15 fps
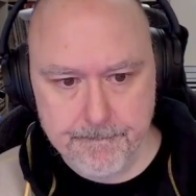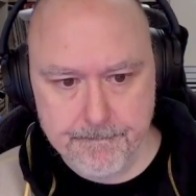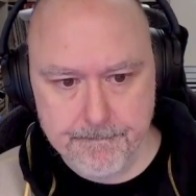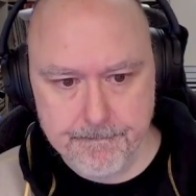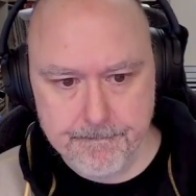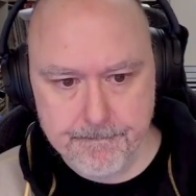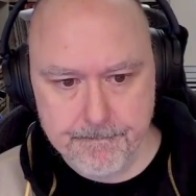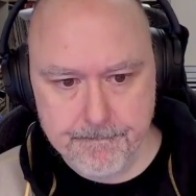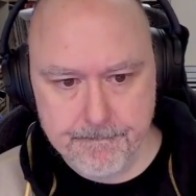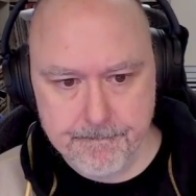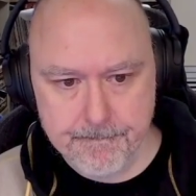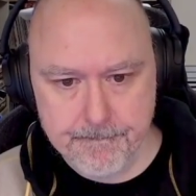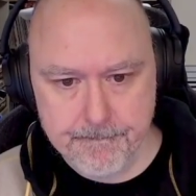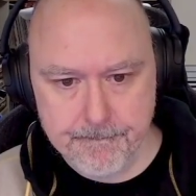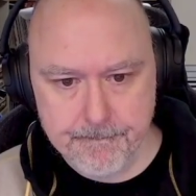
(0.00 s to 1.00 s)

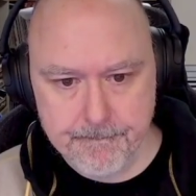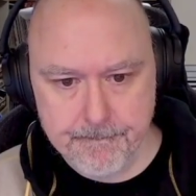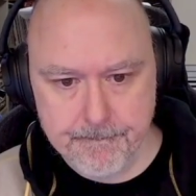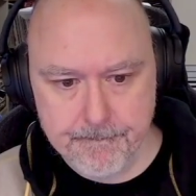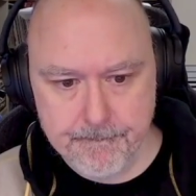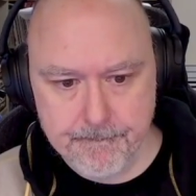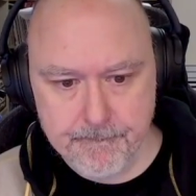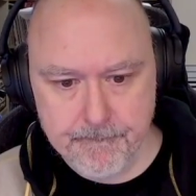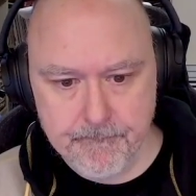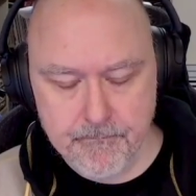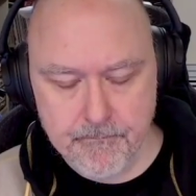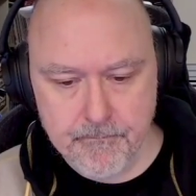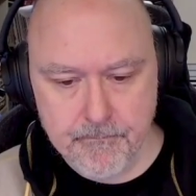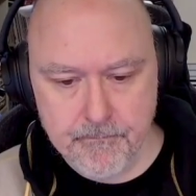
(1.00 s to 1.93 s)
Nobody speaks.